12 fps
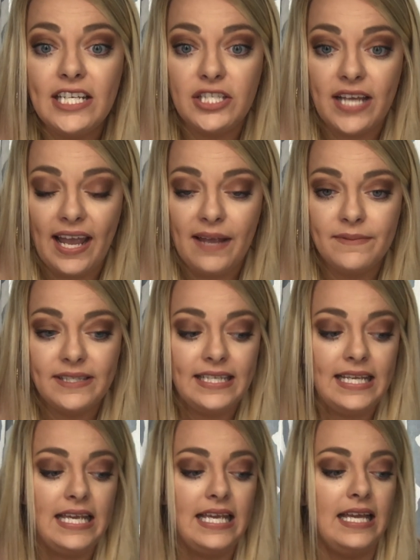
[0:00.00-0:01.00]
shapes
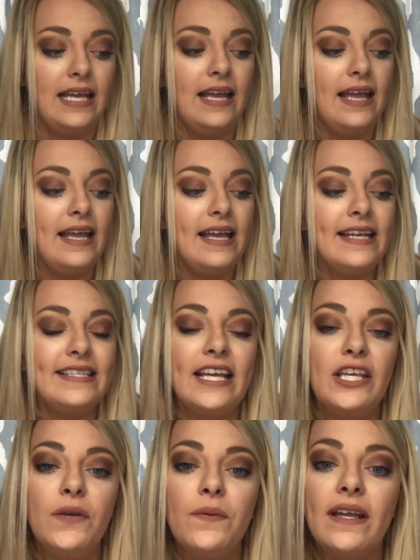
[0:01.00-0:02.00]
is
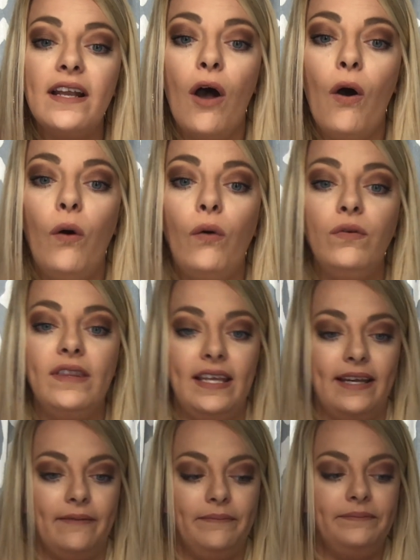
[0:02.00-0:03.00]
that you can hold
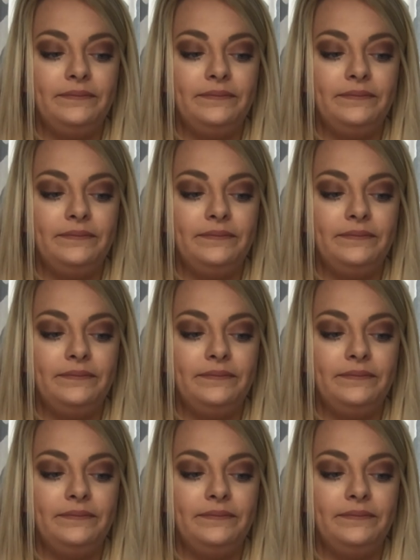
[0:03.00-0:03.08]
them.